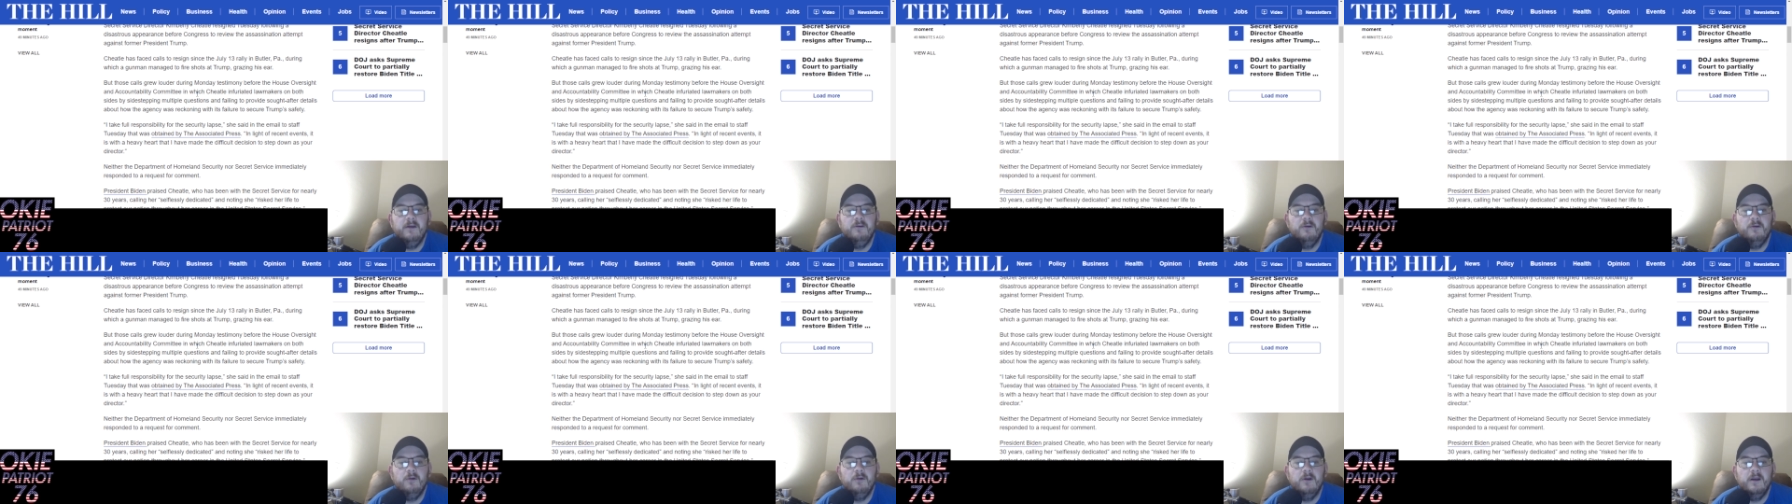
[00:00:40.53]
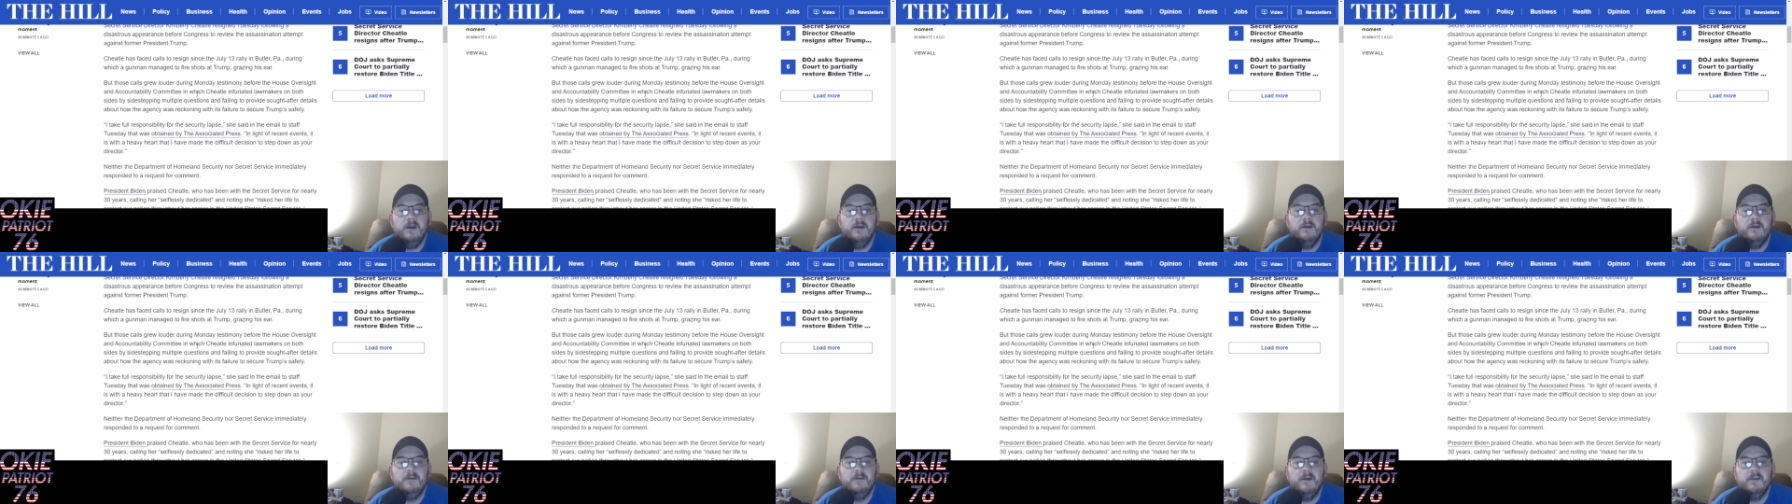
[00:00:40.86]

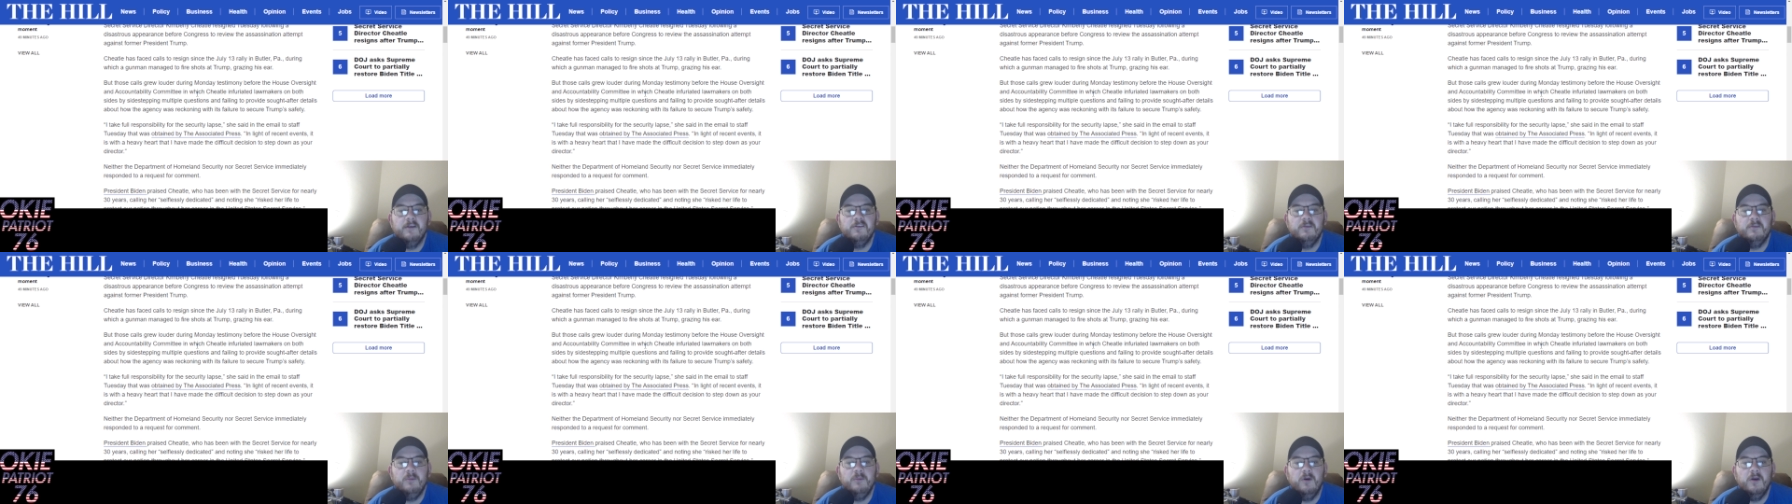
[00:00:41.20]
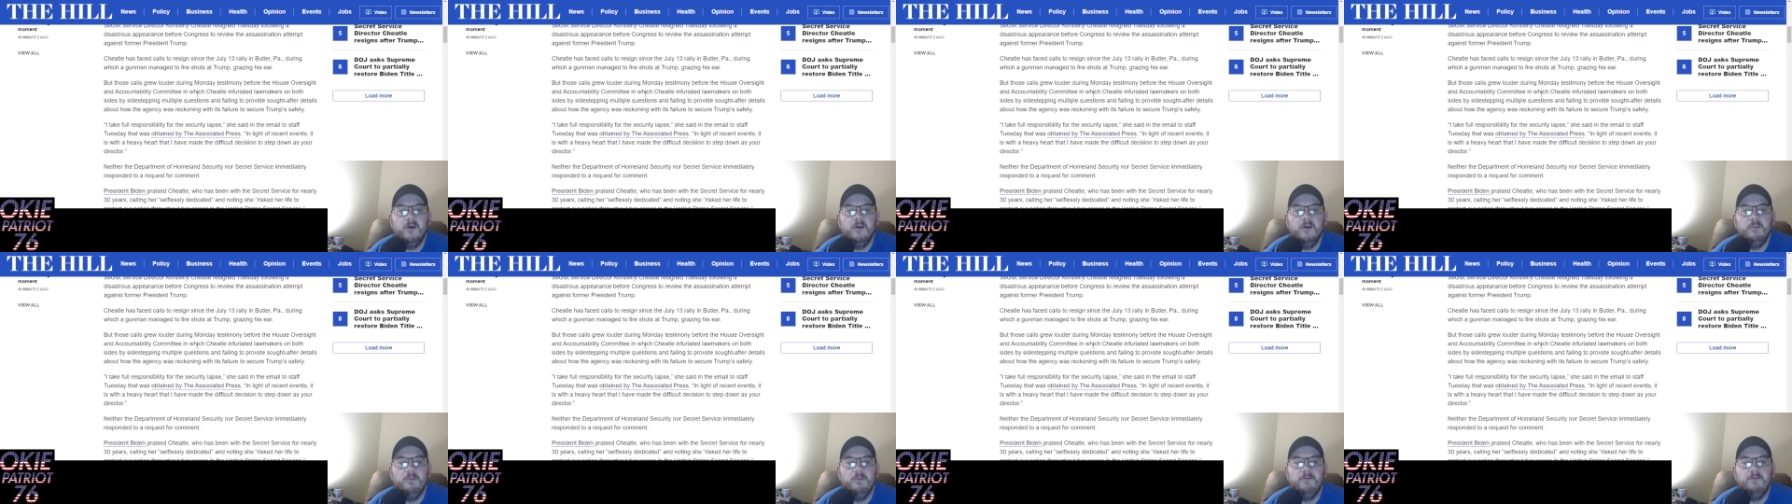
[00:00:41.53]
during the
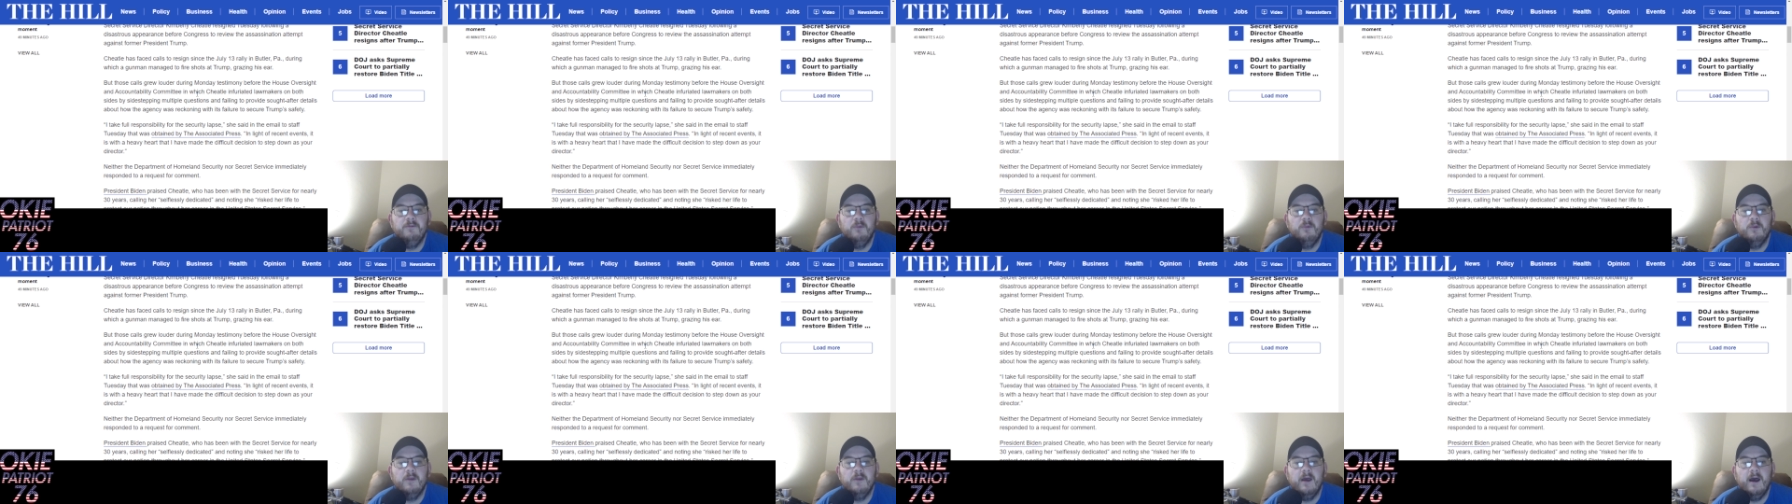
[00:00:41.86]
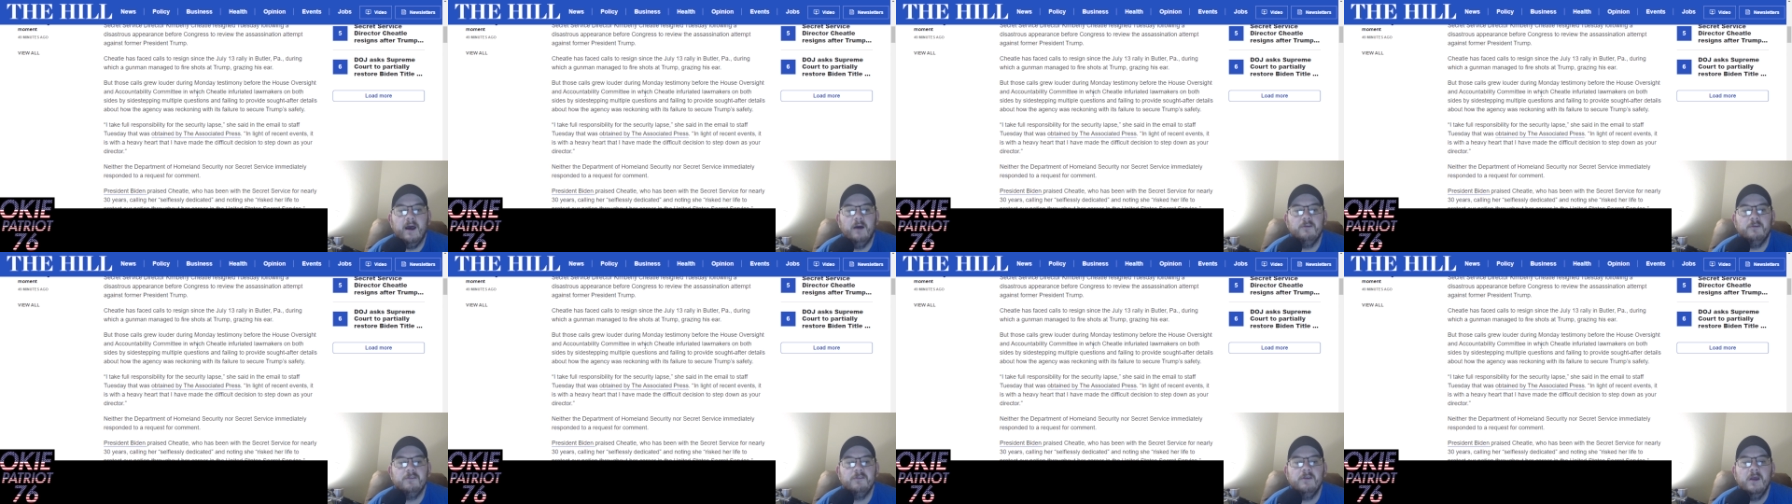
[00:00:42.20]
testimony before the
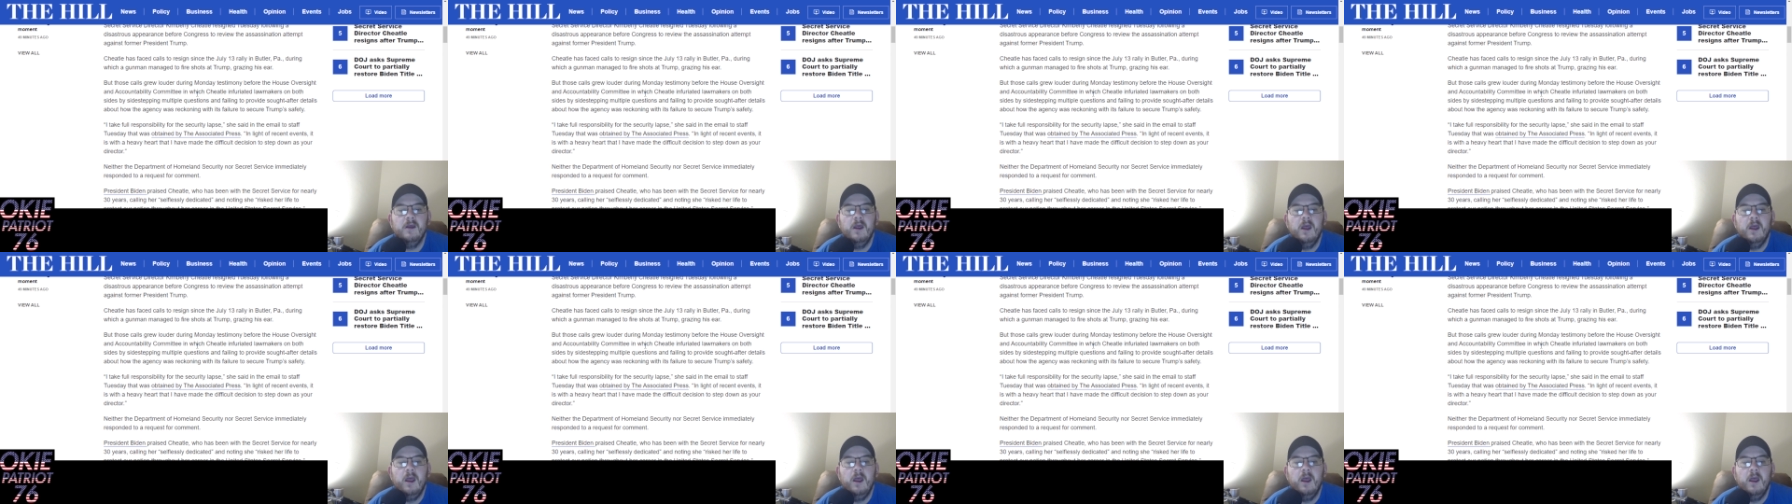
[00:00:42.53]
House,